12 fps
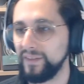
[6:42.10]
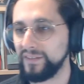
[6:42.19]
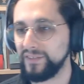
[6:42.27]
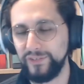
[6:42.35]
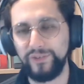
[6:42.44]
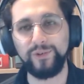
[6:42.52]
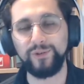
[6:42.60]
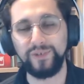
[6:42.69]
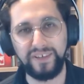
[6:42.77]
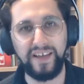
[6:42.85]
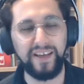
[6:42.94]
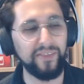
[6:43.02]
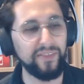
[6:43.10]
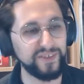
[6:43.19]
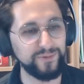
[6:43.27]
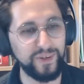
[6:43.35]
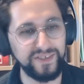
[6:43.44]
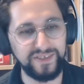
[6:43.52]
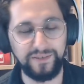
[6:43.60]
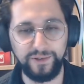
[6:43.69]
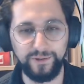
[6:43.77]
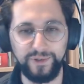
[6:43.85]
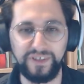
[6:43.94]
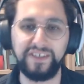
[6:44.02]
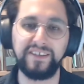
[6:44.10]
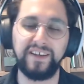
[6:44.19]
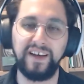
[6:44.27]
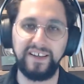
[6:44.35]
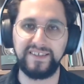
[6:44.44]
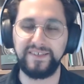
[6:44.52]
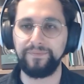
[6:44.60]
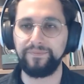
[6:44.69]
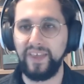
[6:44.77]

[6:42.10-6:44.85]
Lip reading: So yeah, this was really nice.